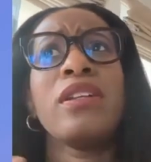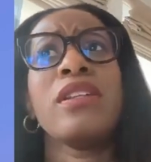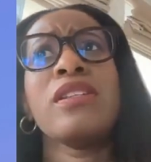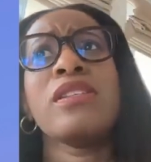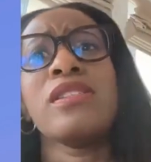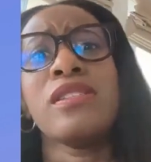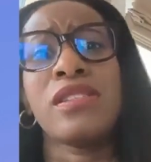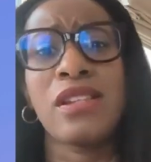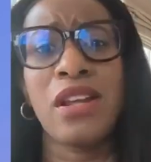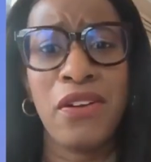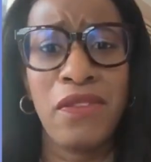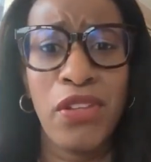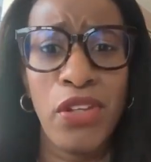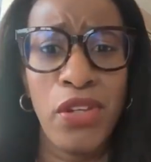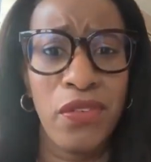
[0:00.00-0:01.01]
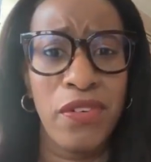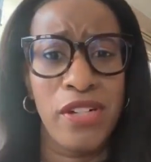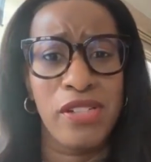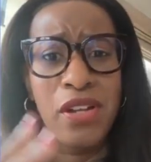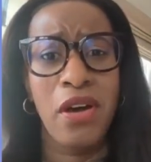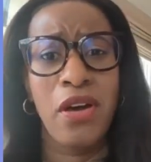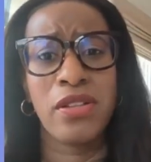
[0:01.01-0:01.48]
this is the center of the
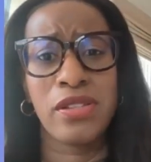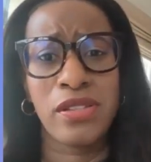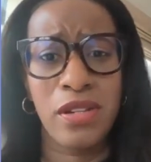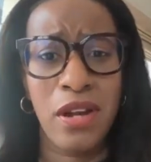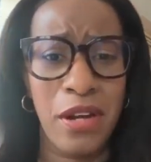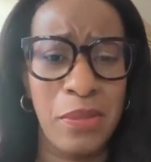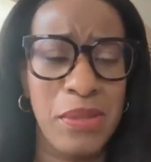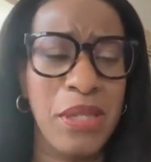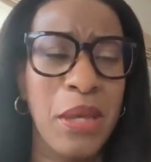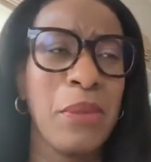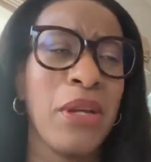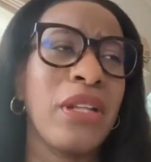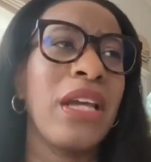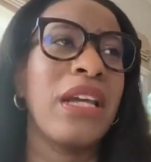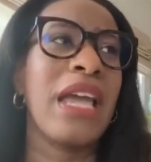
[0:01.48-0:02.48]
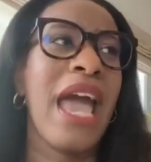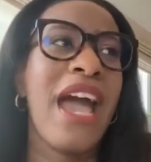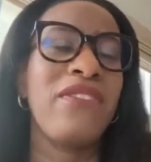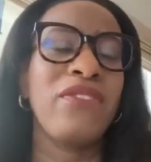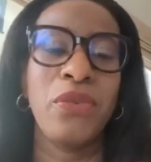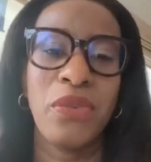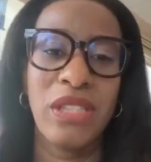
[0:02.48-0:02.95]
universe. All the startups come here. Like
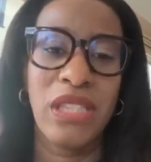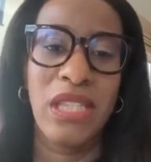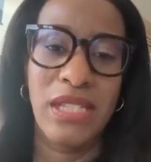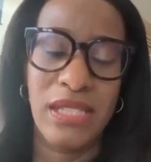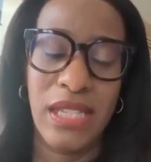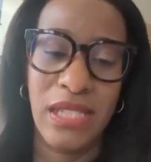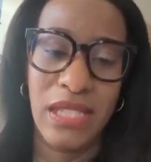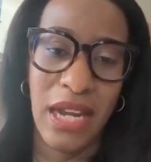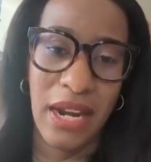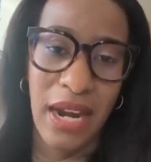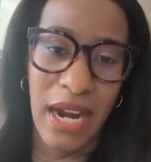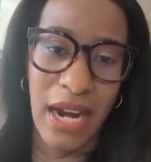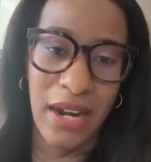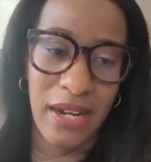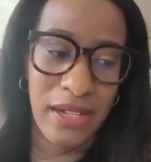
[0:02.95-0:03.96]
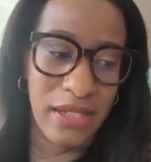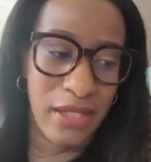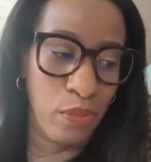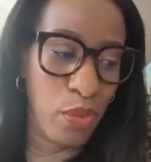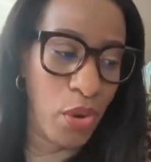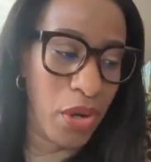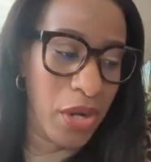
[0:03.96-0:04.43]
everyone thinks that their area is
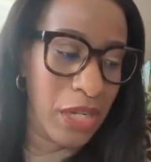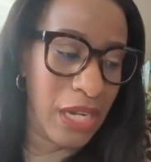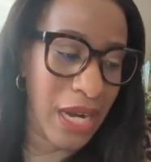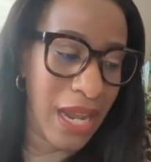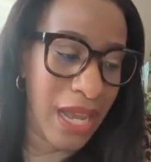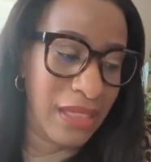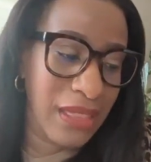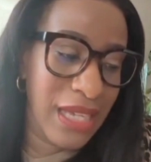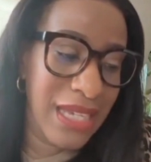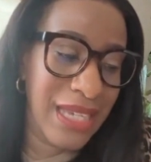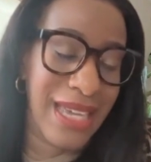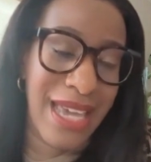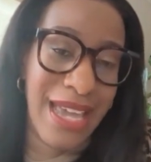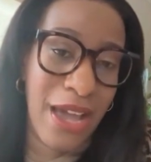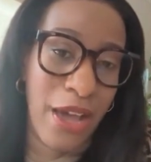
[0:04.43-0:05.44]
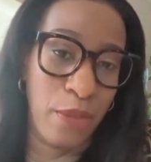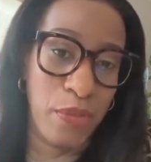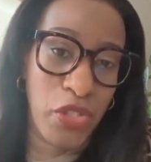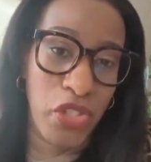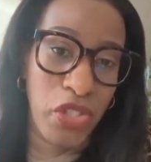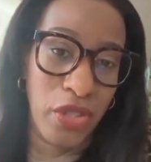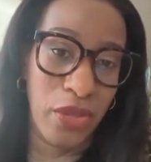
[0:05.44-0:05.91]
important, and I think it
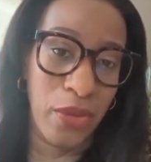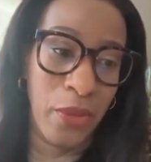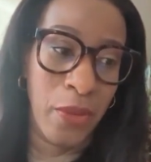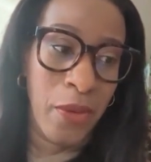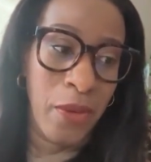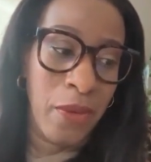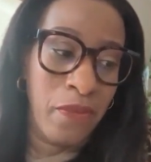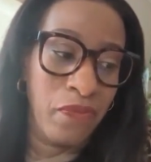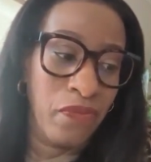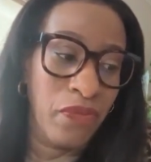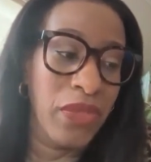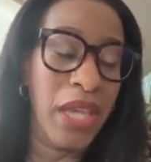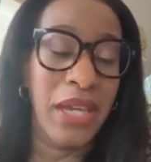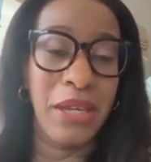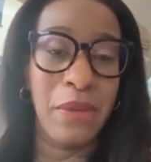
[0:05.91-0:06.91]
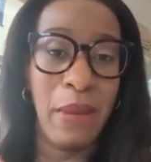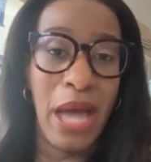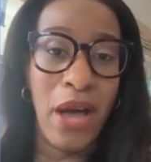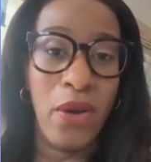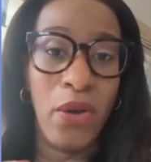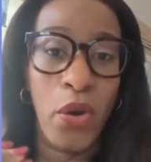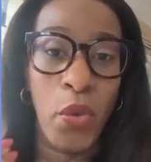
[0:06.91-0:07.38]
helps you think
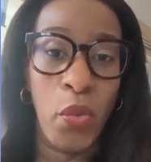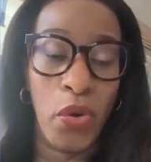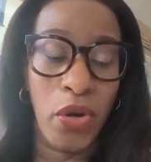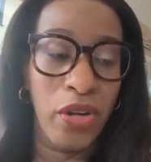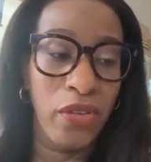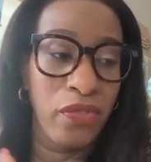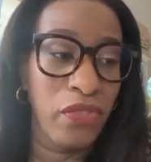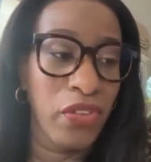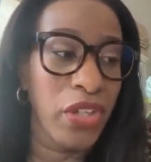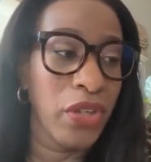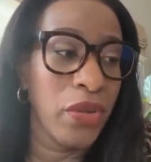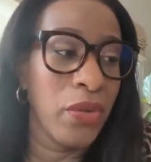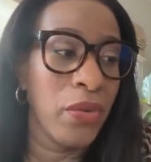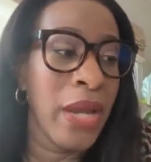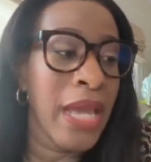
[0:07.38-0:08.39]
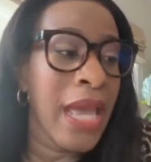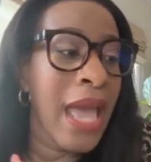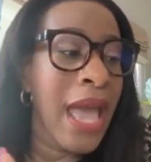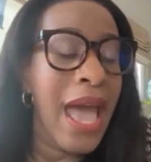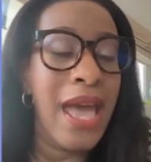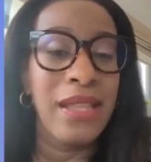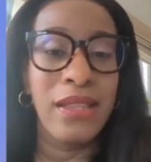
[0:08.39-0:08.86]
about a worldview.
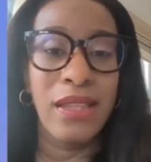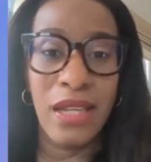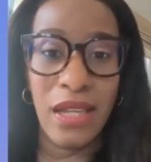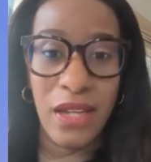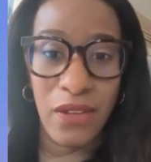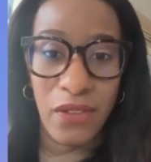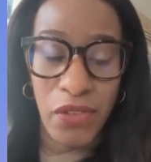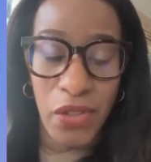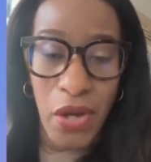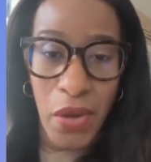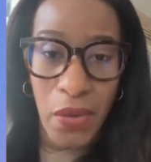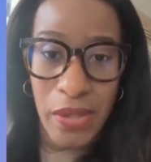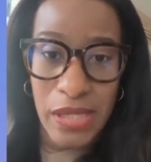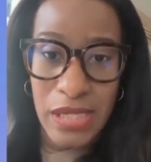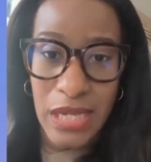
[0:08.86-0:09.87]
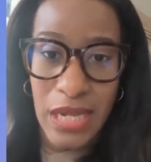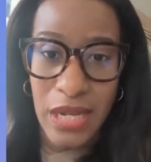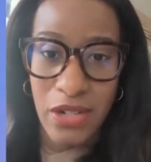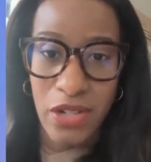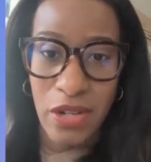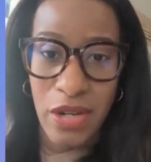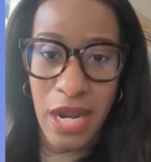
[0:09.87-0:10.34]
And then if you go into
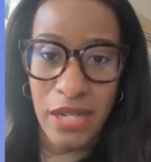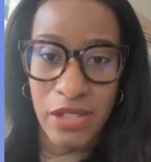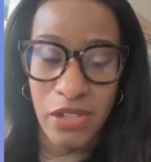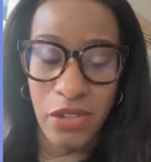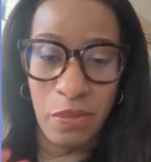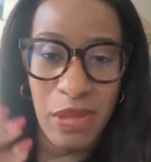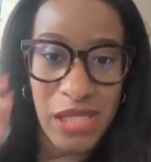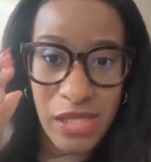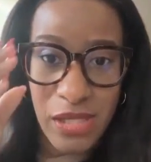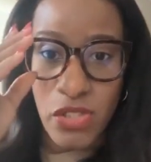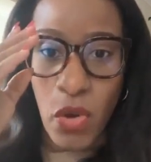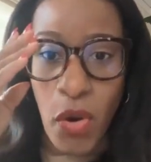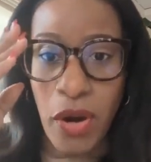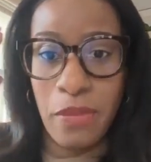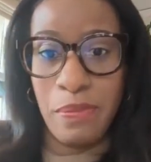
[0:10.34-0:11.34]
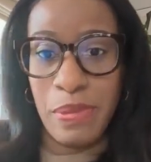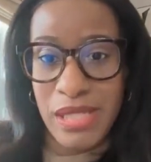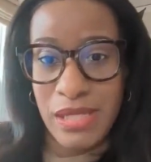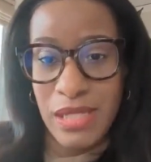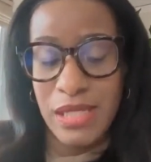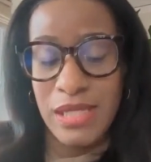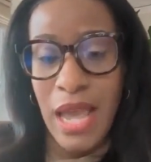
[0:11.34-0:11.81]
international business or a
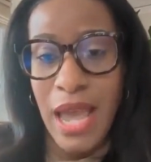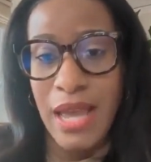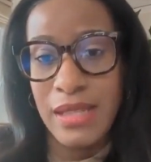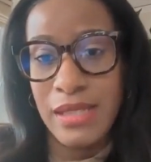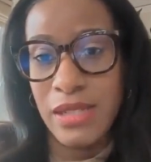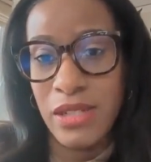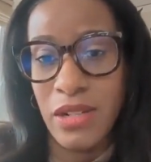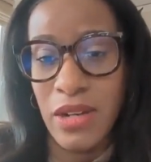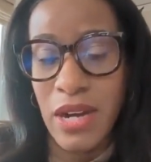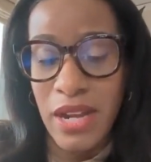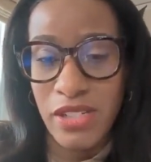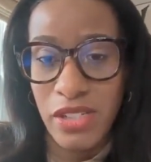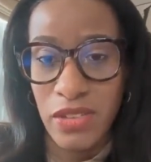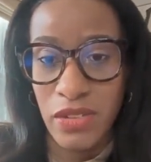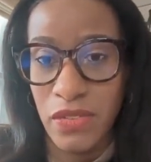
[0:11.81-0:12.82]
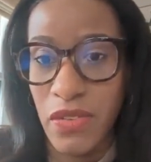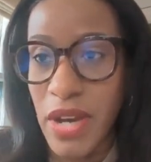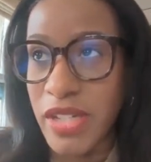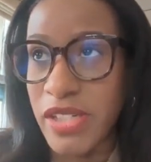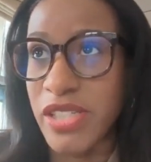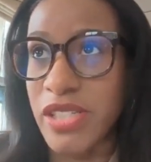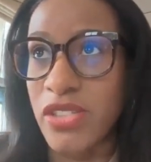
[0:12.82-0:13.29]
business that has international
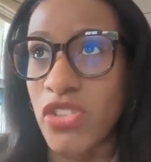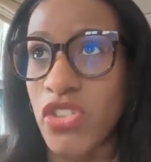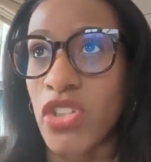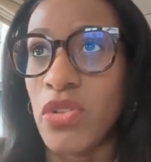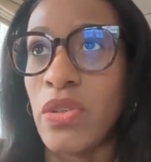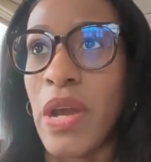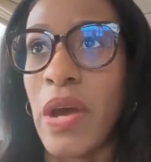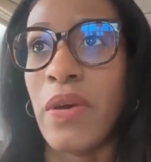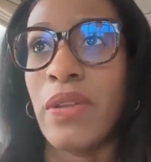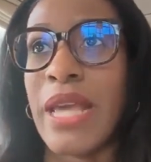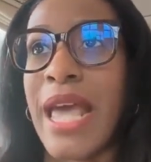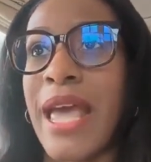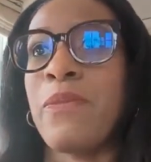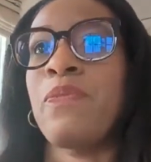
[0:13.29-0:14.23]
functions, you know that